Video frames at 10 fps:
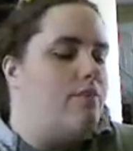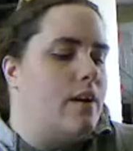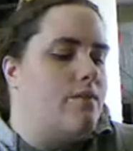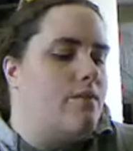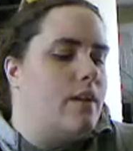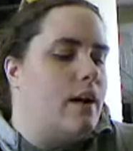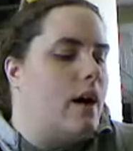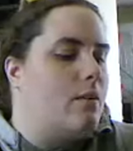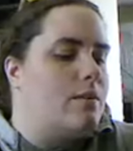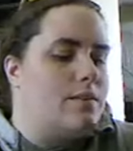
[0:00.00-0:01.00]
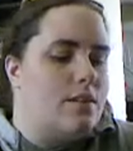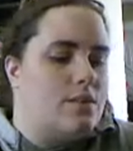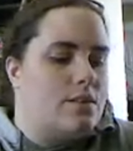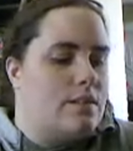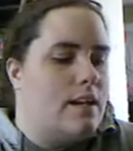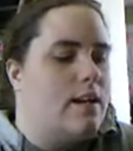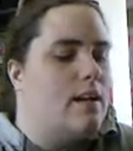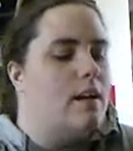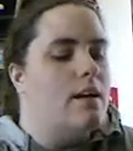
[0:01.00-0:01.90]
if anyone's interested.